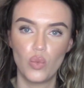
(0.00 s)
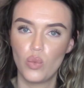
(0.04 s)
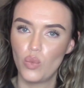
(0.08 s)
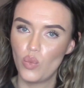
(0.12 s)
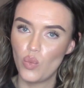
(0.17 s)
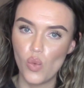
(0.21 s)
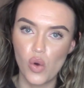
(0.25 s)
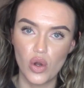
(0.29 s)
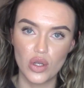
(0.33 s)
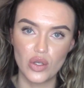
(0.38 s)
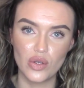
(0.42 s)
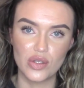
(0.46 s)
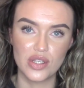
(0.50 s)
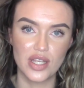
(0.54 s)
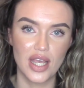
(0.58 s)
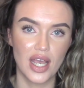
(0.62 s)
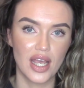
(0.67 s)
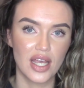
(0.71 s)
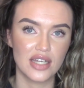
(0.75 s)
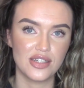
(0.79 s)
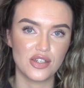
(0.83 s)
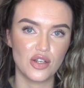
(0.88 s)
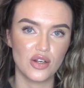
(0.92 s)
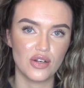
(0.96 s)
what your skin
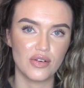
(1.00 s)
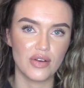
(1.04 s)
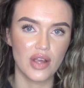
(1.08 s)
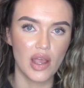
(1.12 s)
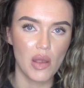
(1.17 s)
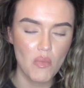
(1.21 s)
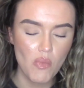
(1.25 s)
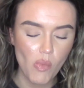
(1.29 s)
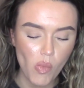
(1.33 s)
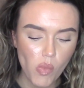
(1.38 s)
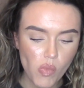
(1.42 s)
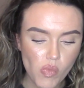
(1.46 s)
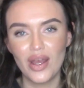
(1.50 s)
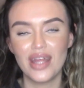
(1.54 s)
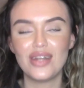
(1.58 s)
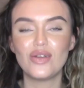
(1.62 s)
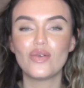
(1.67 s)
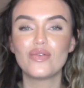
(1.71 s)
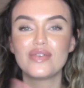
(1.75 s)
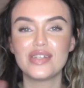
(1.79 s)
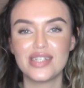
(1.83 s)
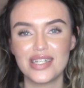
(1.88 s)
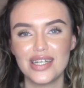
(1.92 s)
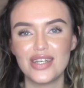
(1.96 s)
can tolerate. And
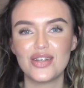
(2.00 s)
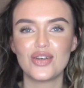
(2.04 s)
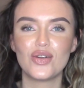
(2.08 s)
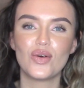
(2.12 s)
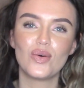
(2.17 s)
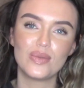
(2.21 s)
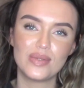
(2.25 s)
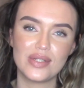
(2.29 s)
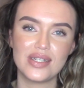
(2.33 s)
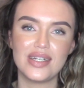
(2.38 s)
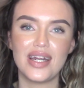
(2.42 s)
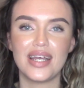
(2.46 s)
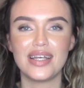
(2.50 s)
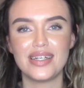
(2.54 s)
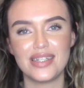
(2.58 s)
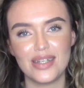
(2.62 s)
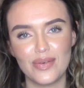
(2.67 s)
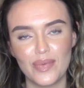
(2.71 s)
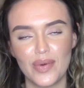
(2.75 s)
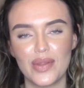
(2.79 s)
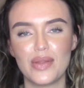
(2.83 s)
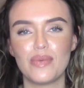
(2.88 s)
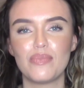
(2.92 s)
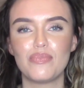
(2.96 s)
obviously you can alternate it
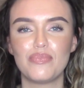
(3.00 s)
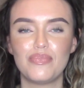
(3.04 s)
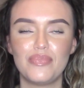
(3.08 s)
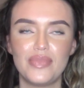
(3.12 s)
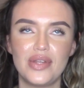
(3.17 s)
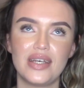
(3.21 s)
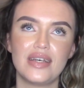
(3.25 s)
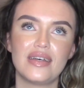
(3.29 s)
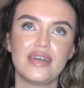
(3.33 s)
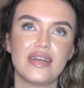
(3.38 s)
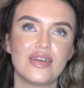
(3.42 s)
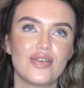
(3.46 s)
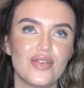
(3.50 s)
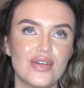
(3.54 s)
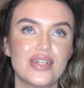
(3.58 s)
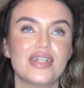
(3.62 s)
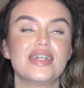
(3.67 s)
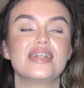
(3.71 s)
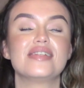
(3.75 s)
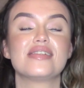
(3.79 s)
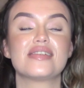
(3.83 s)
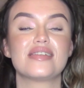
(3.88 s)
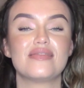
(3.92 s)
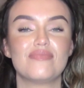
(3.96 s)
with the
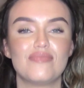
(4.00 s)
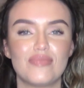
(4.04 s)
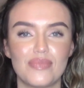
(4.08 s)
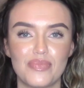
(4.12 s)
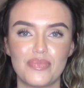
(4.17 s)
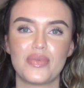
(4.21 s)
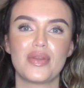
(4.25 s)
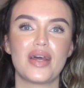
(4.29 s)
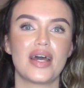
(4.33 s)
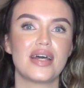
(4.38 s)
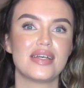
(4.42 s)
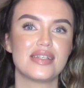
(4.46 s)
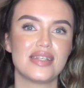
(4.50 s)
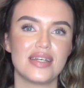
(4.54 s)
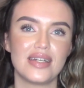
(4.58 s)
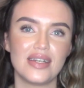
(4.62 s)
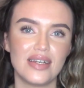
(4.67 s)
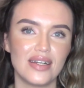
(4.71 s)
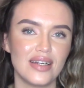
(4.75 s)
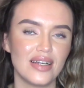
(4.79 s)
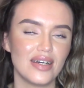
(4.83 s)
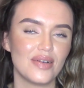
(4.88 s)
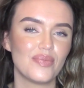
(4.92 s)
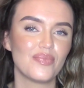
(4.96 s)
ingredients that I said
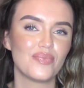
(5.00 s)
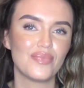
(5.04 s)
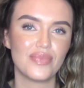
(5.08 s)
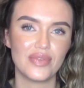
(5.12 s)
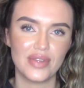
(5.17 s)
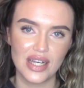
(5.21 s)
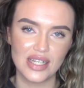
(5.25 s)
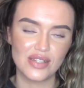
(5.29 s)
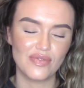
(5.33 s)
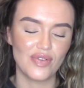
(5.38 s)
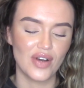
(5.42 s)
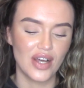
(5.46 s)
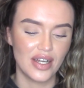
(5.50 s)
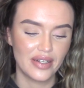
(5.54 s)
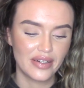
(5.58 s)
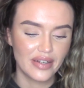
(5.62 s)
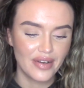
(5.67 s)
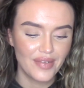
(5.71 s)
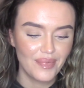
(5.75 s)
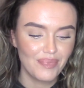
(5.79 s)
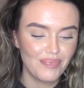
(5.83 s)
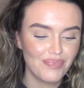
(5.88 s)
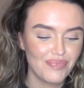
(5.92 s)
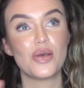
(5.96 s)
earlier. That's fine.
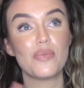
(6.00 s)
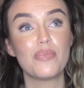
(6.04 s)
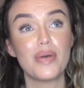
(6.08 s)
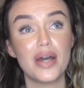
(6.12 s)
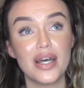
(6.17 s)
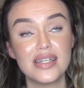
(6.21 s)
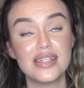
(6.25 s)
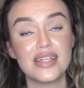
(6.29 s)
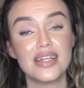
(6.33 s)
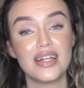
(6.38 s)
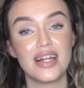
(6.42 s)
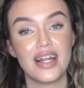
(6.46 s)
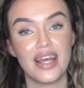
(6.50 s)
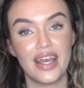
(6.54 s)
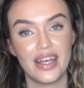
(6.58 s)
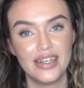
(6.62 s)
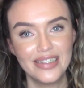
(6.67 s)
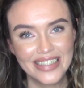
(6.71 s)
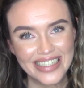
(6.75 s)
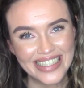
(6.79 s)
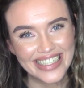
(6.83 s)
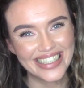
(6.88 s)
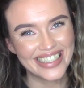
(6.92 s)
So personally,